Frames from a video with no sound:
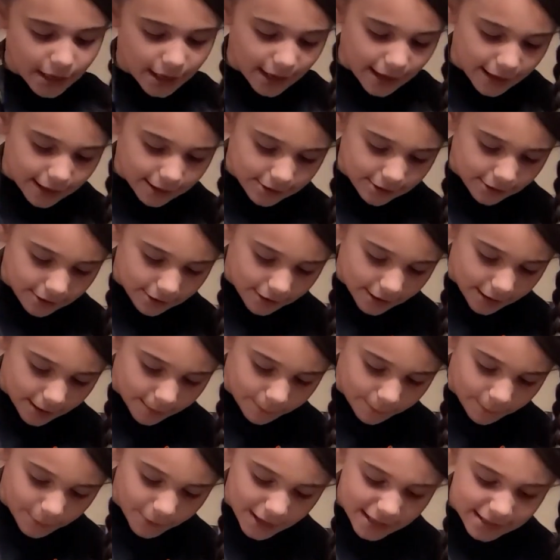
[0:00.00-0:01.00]
And you're gonna
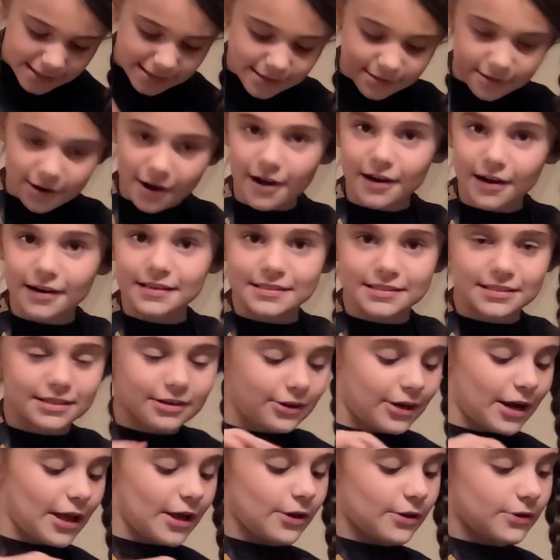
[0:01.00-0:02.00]
place it on as your
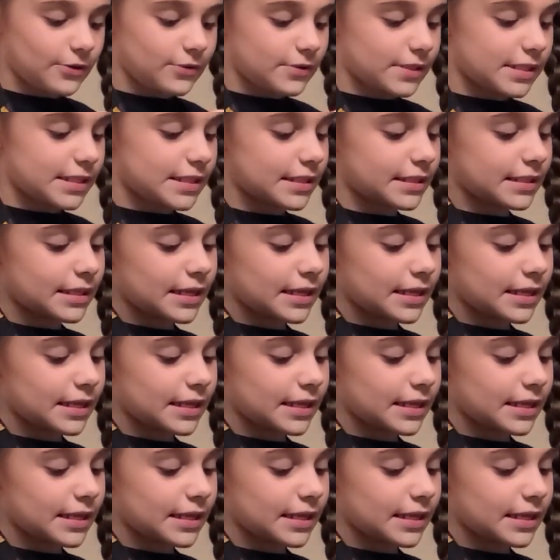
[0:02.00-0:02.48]
nose.